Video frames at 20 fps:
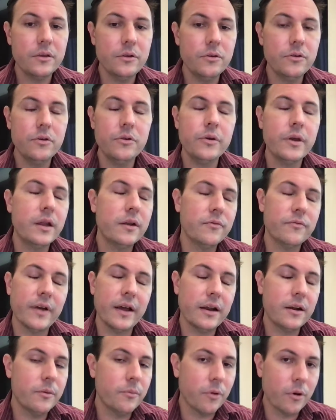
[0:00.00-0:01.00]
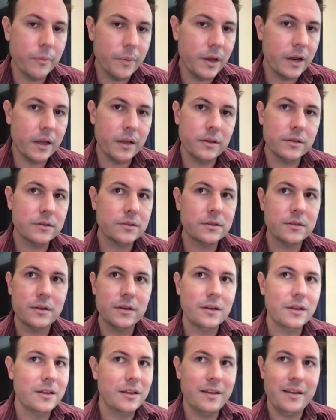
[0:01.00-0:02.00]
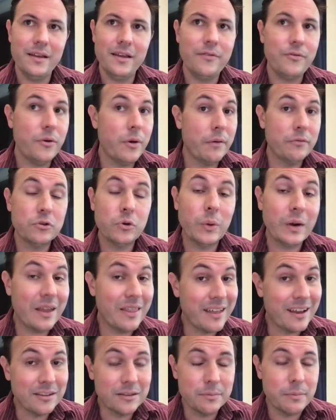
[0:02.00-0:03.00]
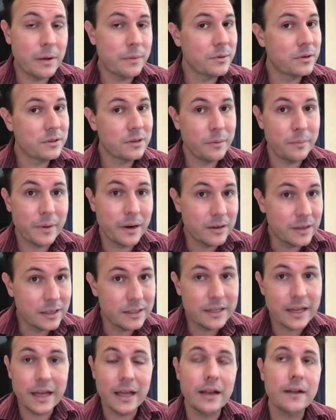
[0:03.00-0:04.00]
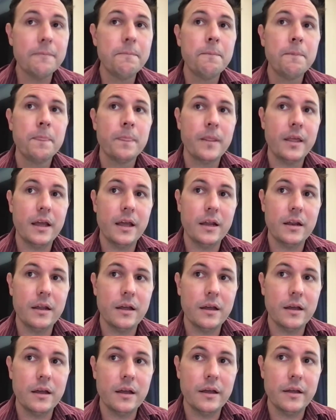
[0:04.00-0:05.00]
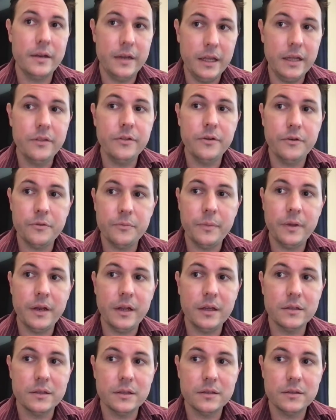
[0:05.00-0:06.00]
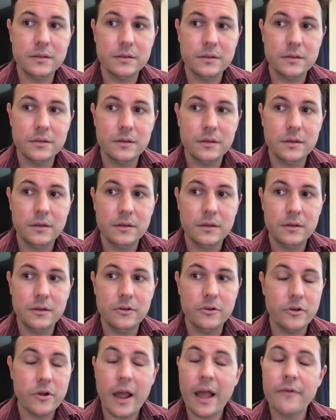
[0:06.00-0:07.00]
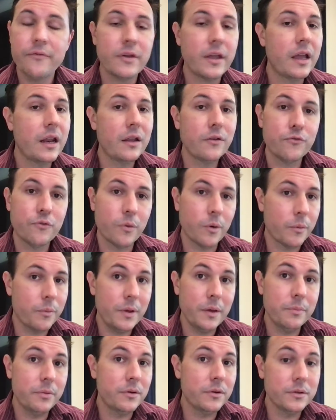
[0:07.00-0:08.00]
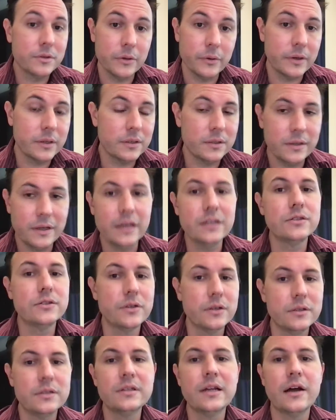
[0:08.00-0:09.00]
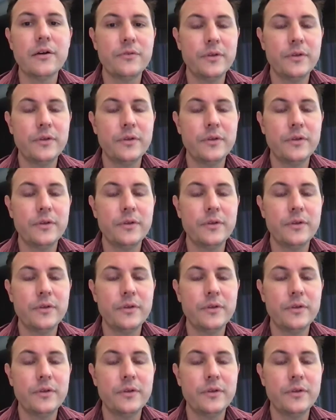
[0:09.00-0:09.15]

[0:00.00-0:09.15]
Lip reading: You get invited to more meetings if you have 20,000 members compared to 10, and in those meetings, it's you're advocating for more people. So it's good stuff.